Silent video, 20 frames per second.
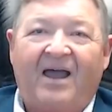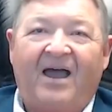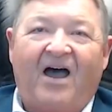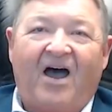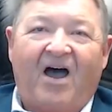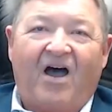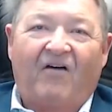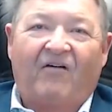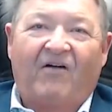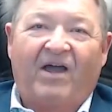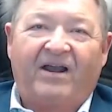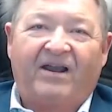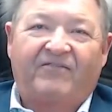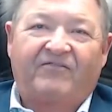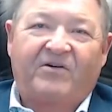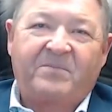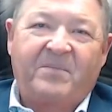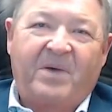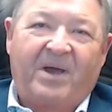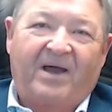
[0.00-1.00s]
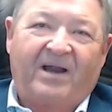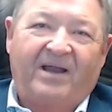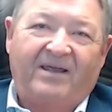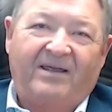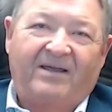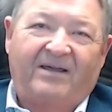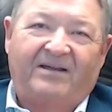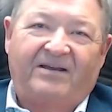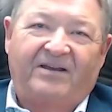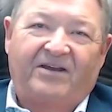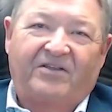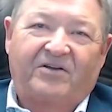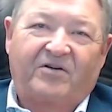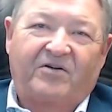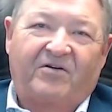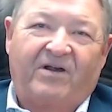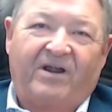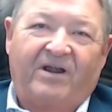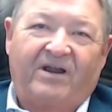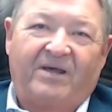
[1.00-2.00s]
All right, everybody. Another
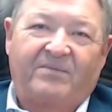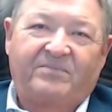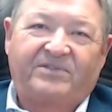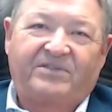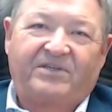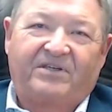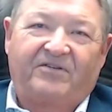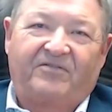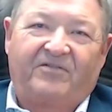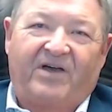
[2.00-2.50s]
great episode of I